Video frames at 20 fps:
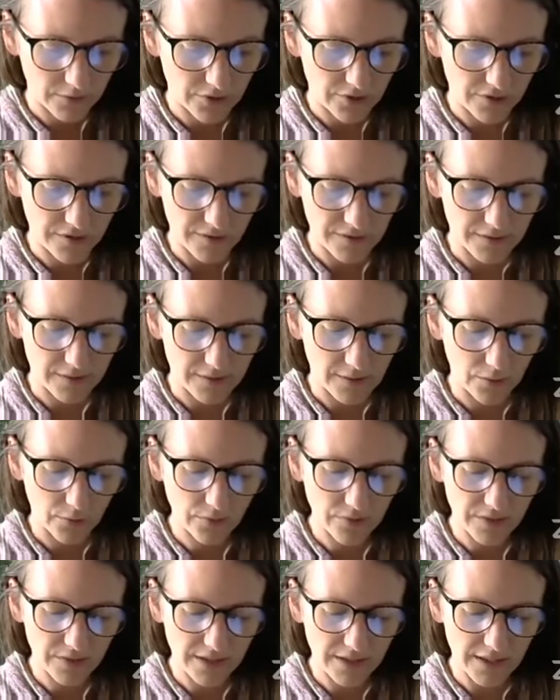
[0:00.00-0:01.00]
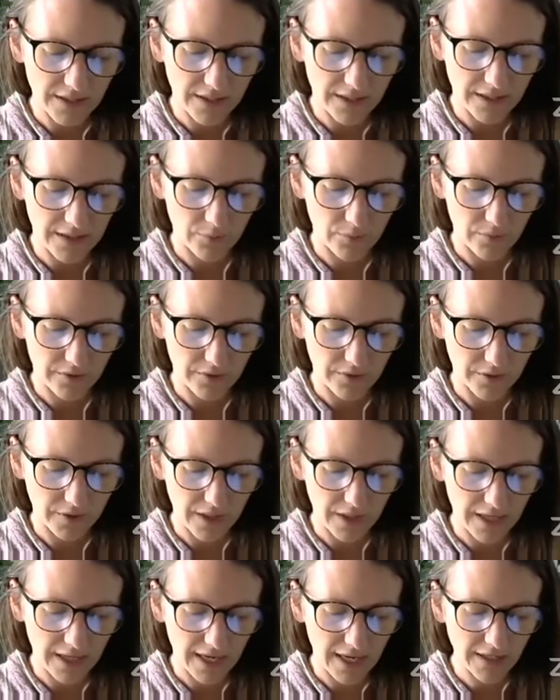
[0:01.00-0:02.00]
which is associated with your
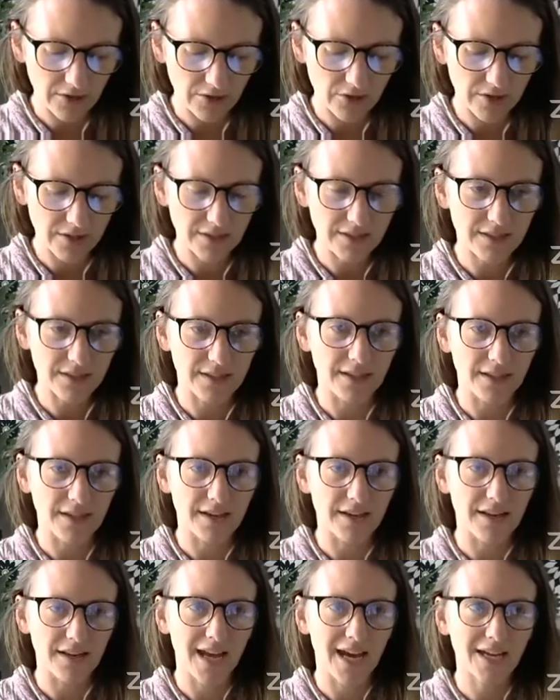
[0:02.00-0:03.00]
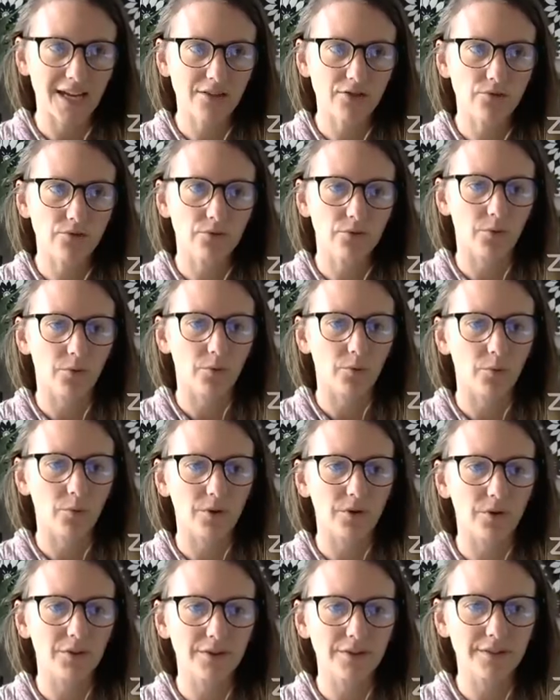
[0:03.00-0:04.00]
connection to the natural
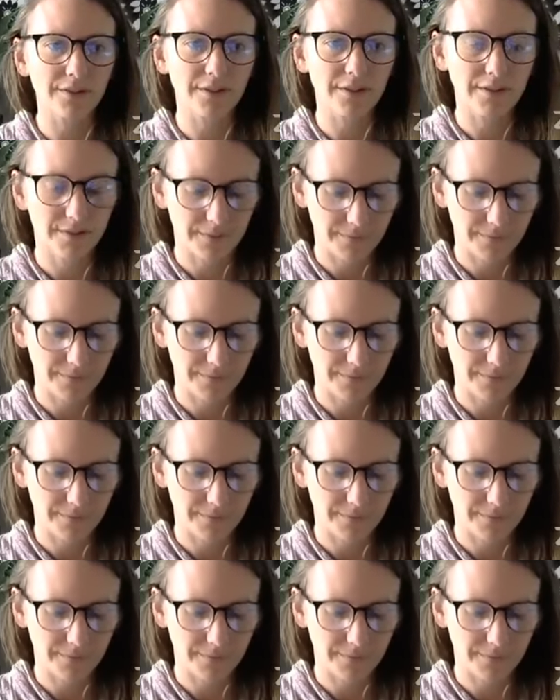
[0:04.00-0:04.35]
world.